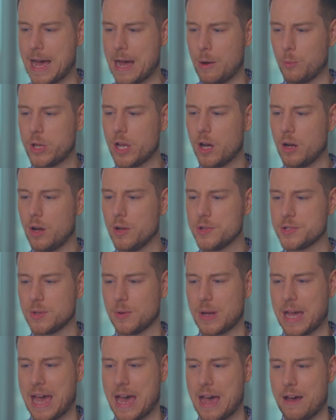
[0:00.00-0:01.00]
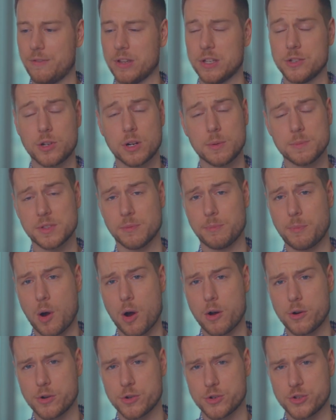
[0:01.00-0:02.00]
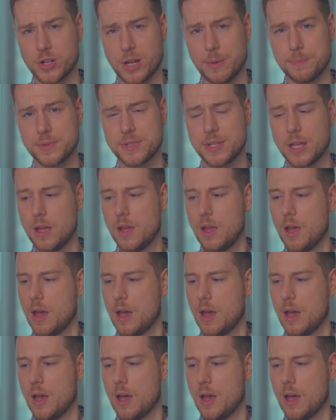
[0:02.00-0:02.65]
We also have, in terms of partnerships,